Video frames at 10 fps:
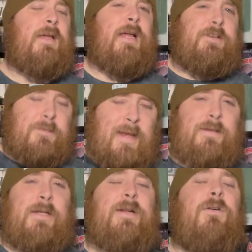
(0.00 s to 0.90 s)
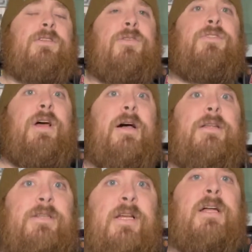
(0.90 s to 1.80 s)
Instrumentally, it also
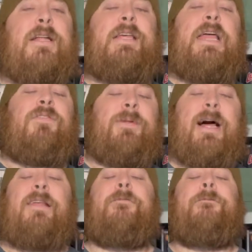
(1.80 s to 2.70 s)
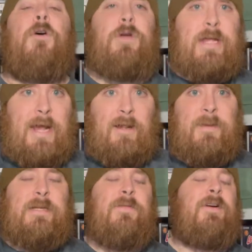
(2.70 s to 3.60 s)
does take from a lot of the folky
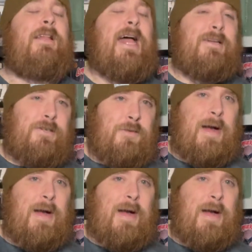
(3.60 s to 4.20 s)
elements of her last two